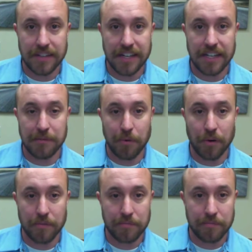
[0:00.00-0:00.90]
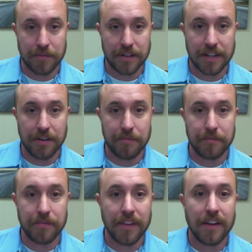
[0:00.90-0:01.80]
anymore. Okay.
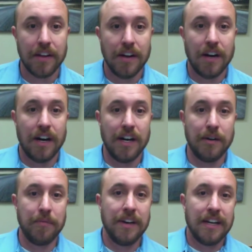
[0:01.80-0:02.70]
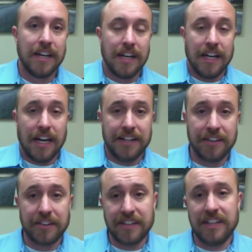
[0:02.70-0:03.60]
Um,
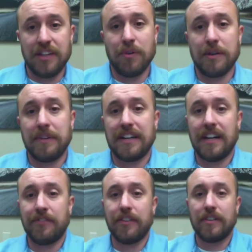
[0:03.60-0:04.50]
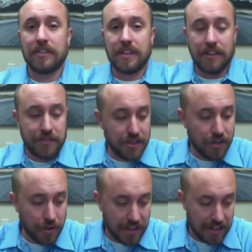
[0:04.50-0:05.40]
another thing you want to be careful of
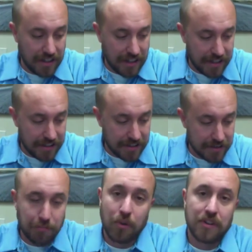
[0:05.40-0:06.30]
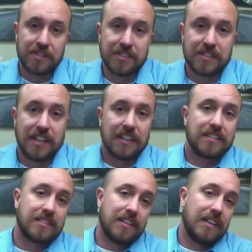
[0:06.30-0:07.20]
doing, and this is more just like,
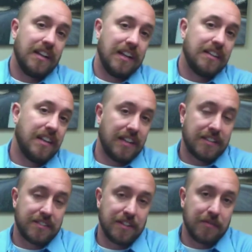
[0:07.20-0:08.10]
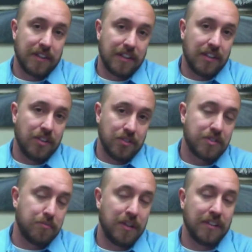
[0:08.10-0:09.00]
and I, is something that you
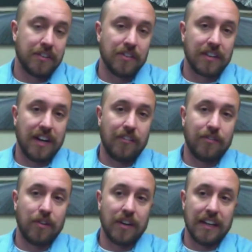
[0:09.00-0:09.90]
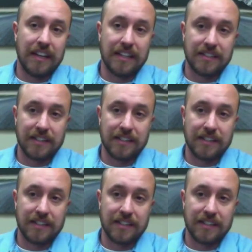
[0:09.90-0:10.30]
should be on the lookout for is,